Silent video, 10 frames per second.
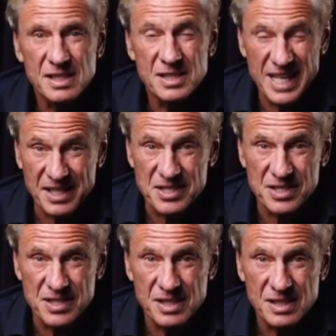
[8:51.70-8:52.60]

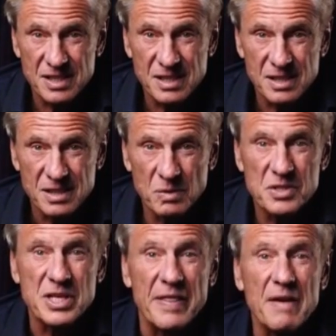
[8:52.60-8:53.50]
Taxes. With
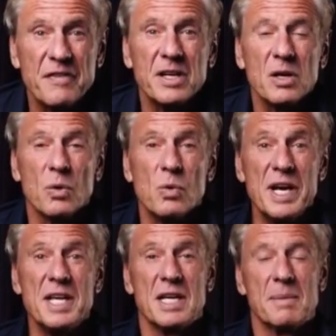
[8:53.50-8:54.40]
South Africa
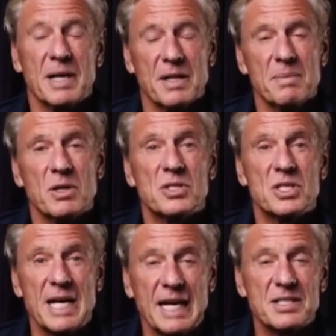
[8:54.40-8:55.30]
already among the most
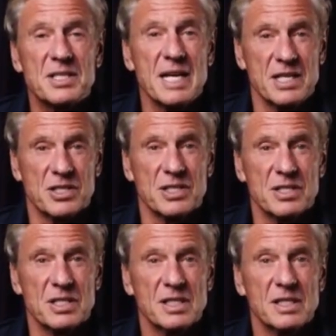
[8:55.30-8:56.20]
taxed
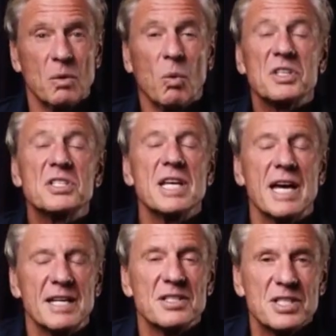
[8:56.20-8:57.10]
nations, what's the
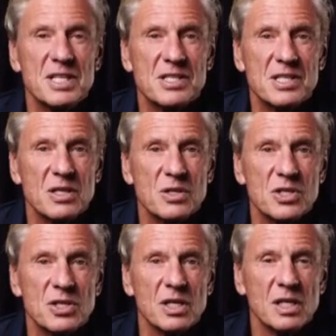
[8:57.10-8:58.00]
ANC's
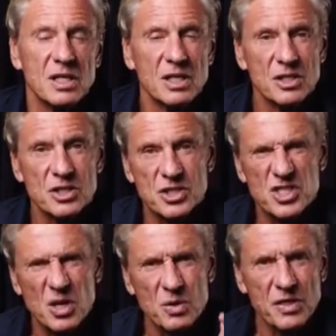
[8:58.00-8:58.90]
solution?
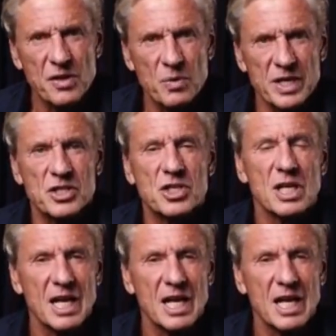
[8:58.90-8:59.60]
Soak the rich